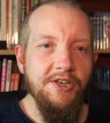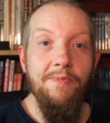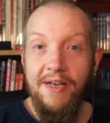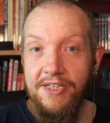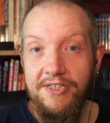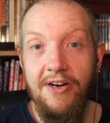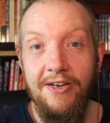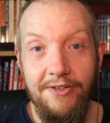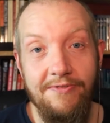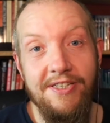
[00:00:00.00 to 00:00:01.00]
going back to the
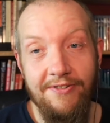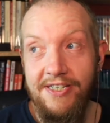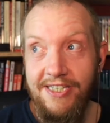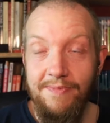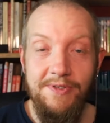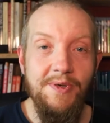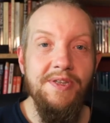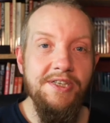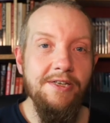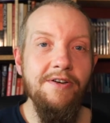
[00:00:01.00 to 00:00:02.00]
dialogue, there is a great scene between
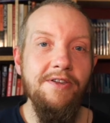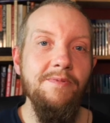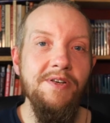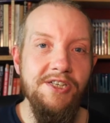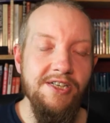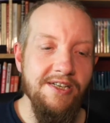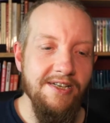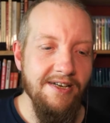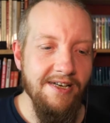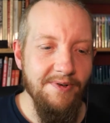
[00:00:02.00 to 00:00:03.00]
the two of them when
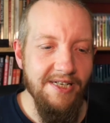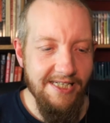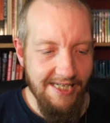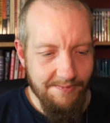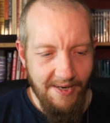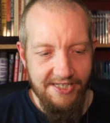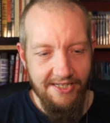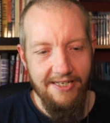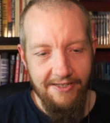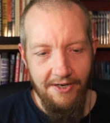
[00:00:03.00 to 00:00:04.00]
he's
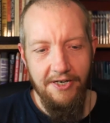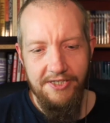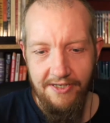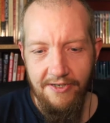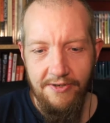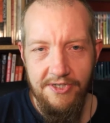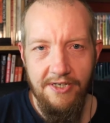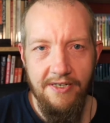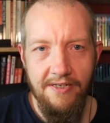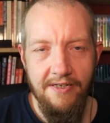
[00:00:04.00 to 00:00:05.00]
basically got her to lose
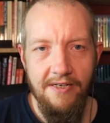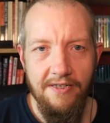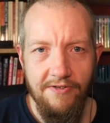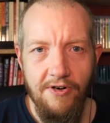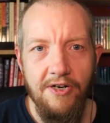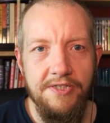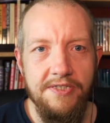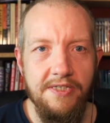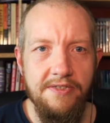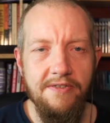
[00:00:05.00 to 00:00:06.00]
her cross,
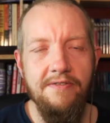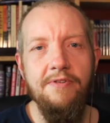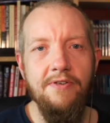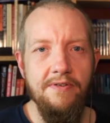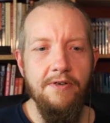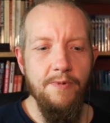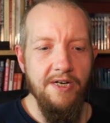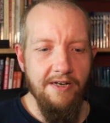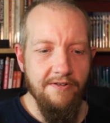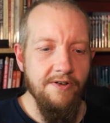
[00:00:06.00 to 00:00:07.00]
to not wear
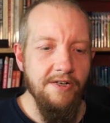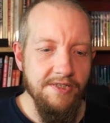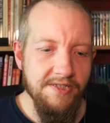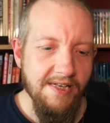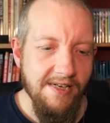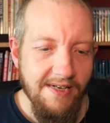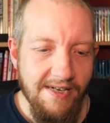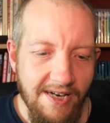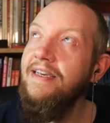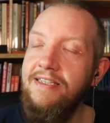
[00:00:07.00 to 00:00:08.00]
her cross.
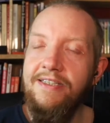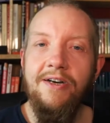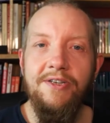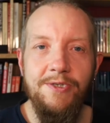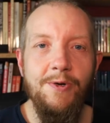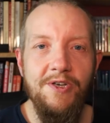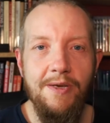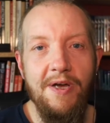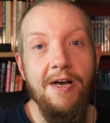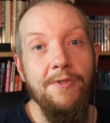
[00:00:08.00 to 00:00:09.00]
He starts talking
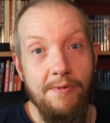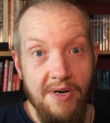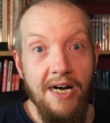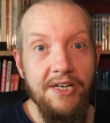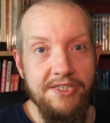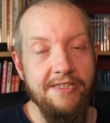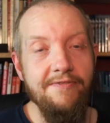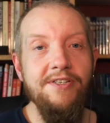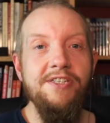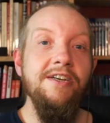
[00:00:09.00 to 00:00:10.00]
about the master,
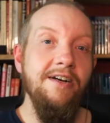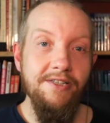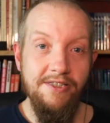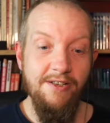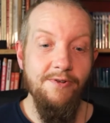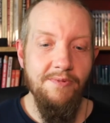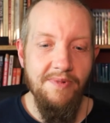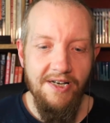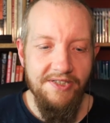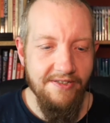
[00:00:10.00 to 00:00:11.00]
and she asks who the
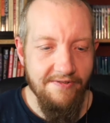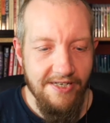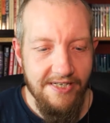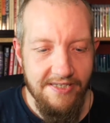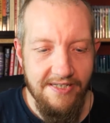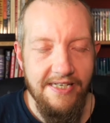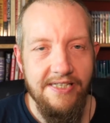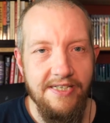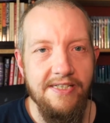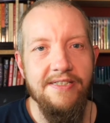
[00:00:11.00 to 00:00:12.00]
master is, and he
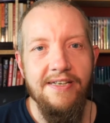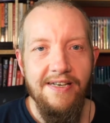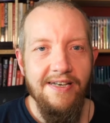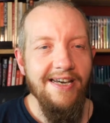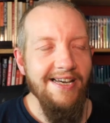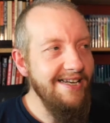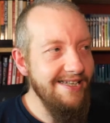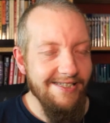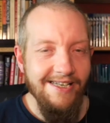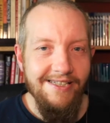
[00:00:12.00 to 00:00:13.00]
says,
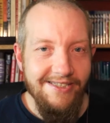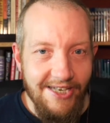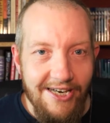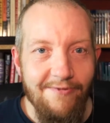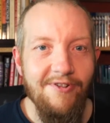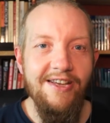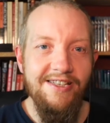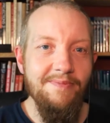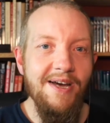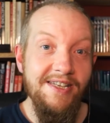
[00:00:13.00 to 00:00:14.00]
his delivery is
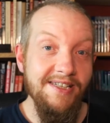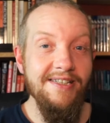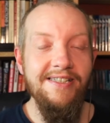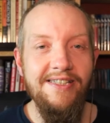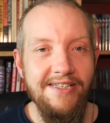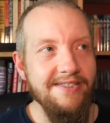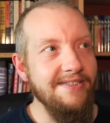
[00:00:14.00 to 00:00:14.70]
amazing, because he says